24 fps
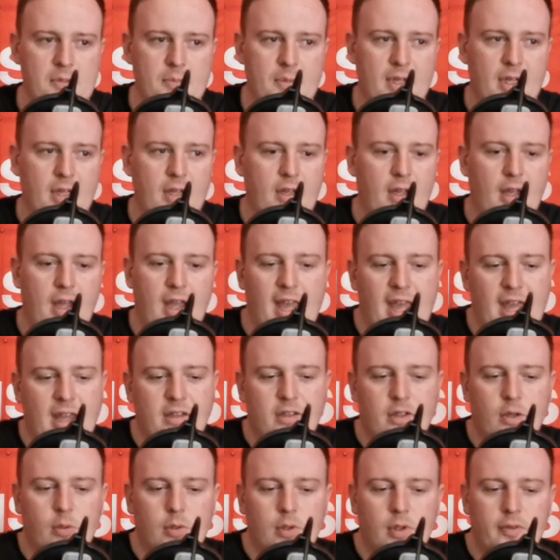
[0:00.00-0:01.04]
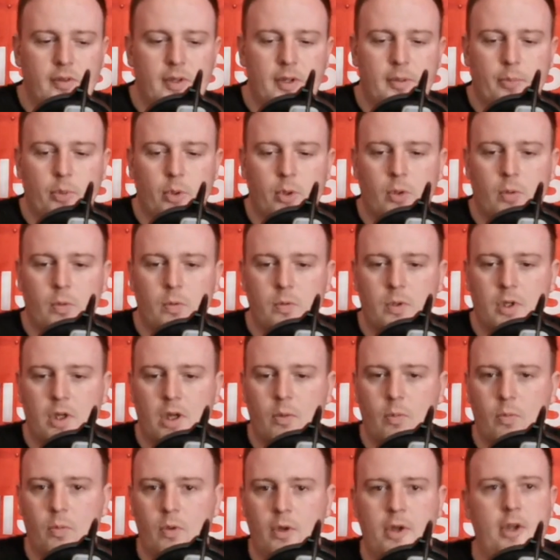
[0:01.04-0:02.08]
been a, a Hendo lover, but you
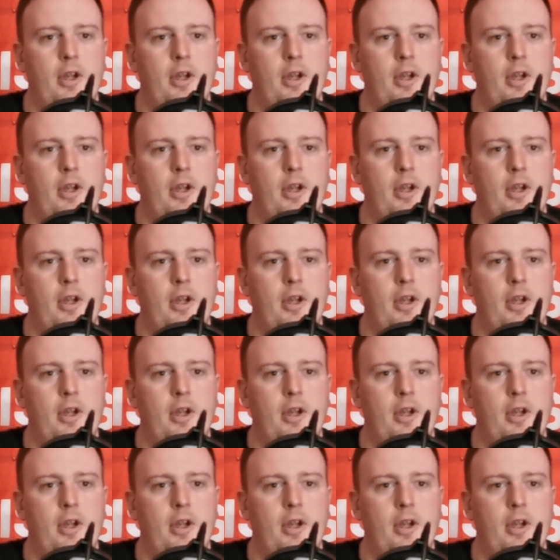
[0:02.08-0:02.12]
know,